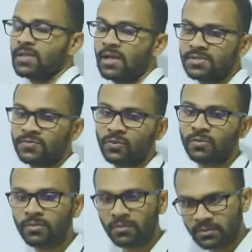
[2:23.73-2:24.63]
for
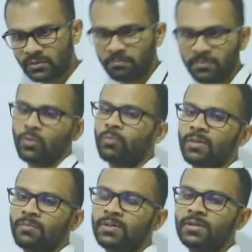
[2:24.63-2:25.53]
the pure
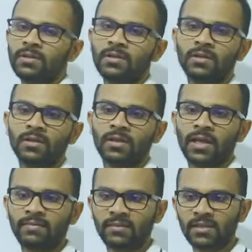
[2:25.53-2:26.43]
paper and
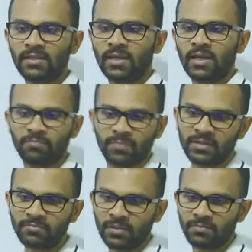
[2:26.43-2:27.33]
the applied paper.